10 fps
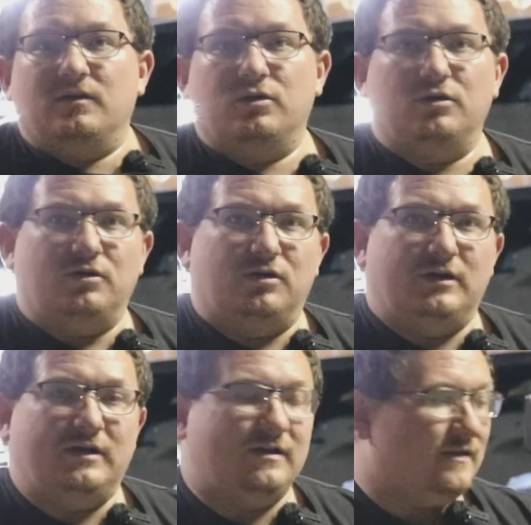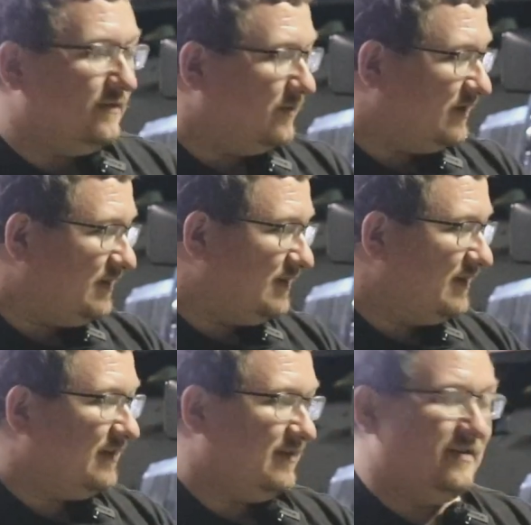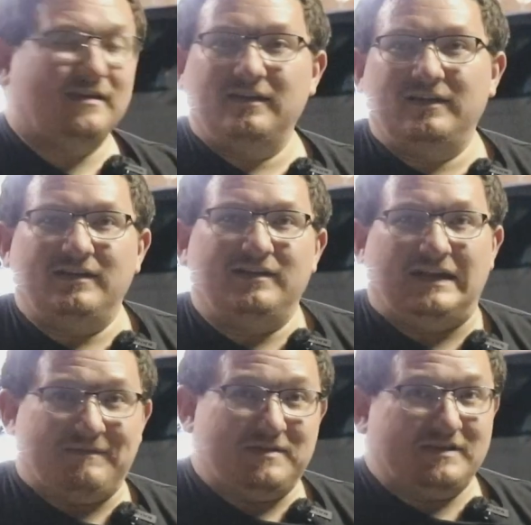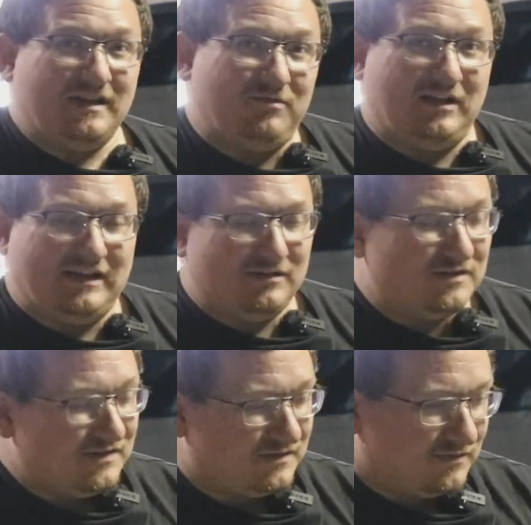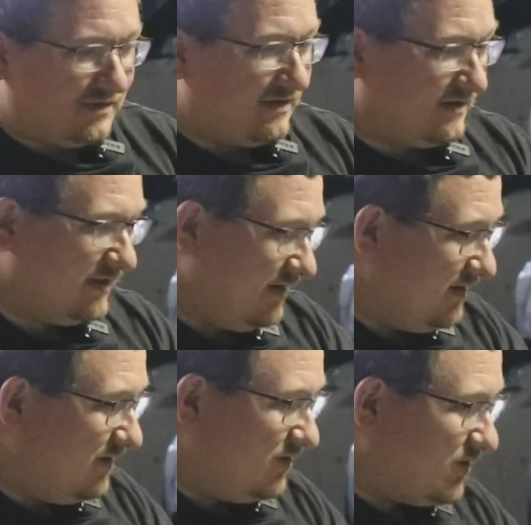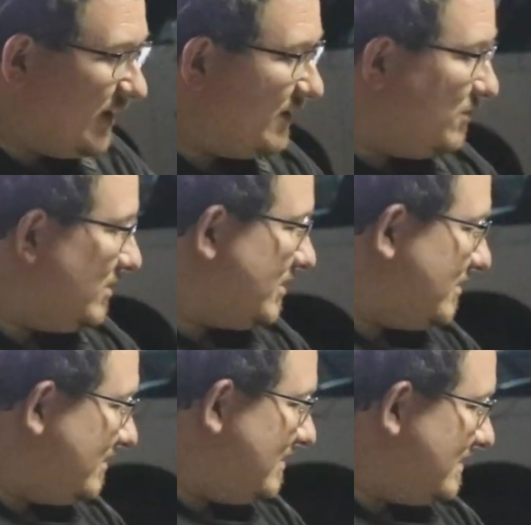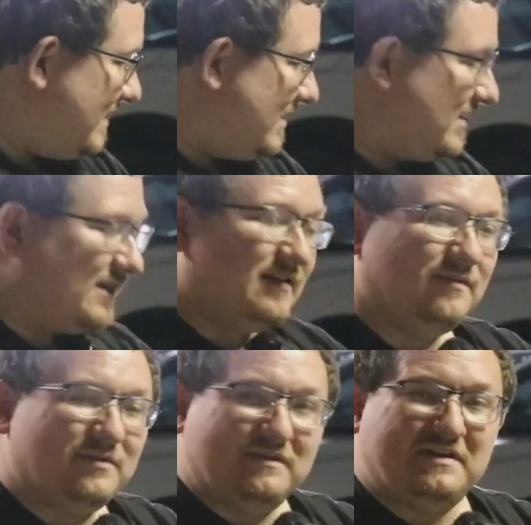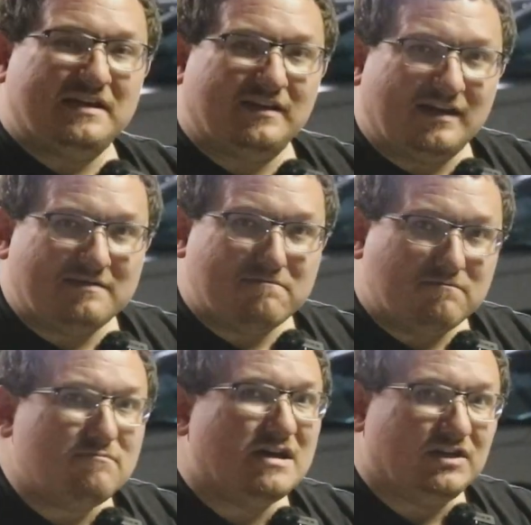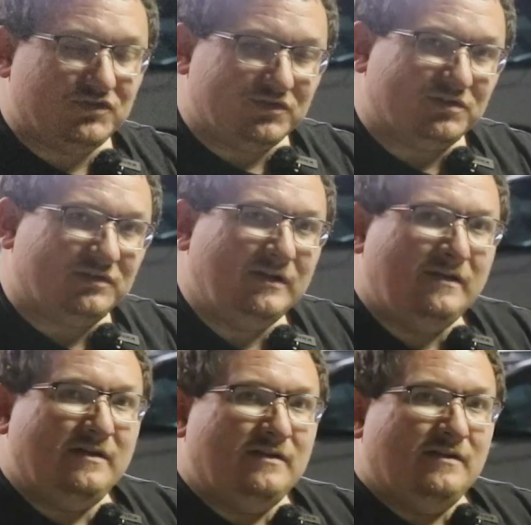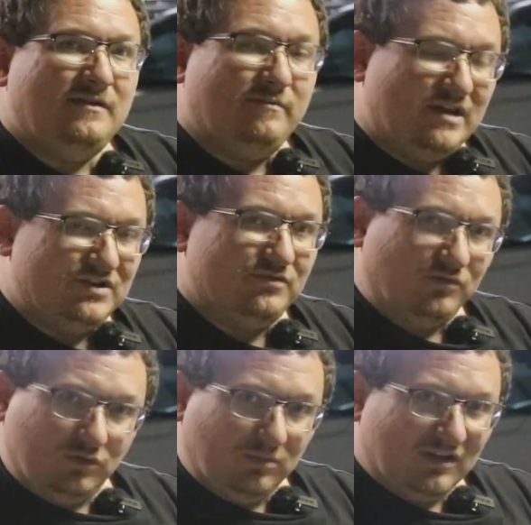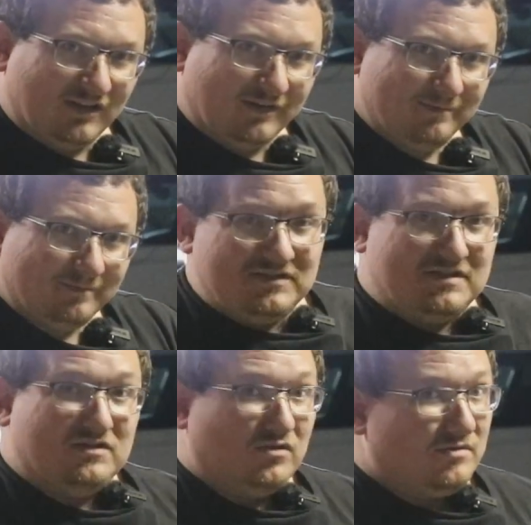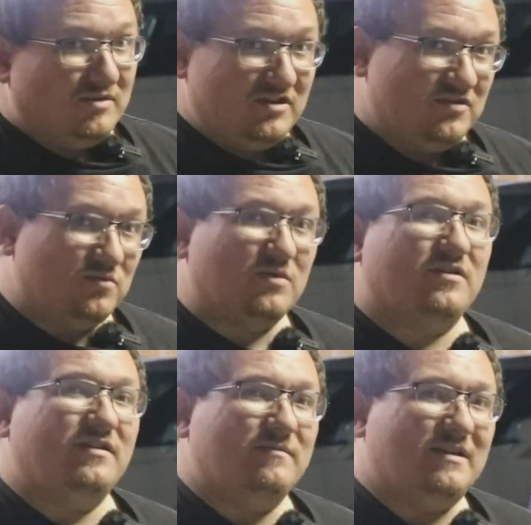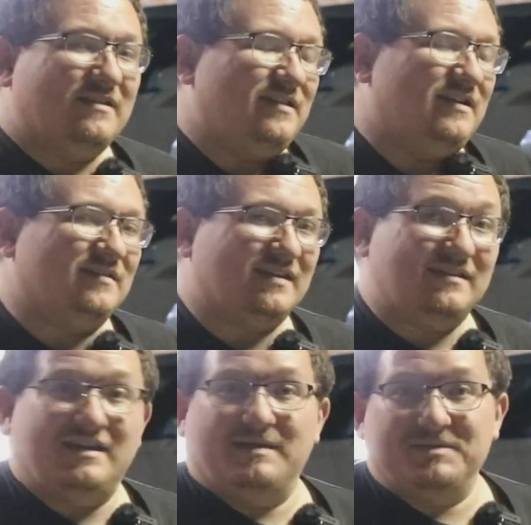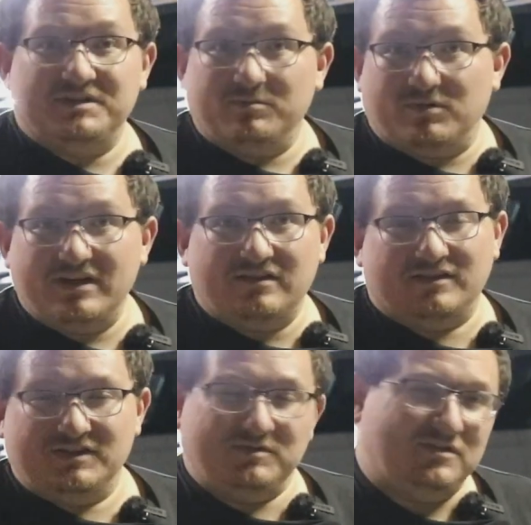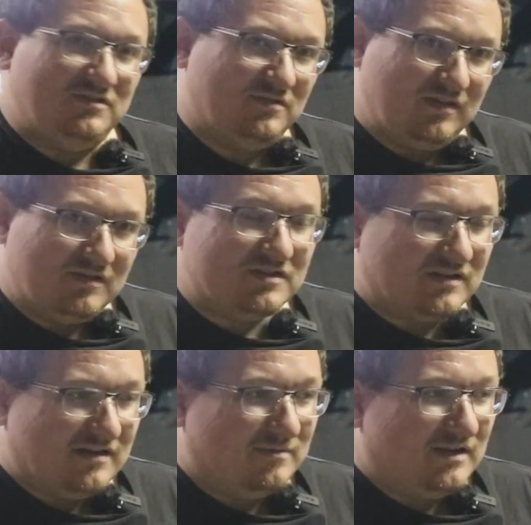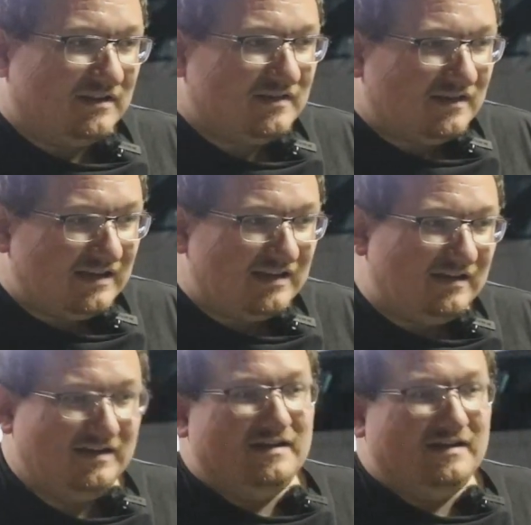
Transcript: Oh, well, after several hours of trying to work on this thing, we've hit a major roadblock. See, normally you're worried about things like damaging brake lines when you're doing this job, but instead,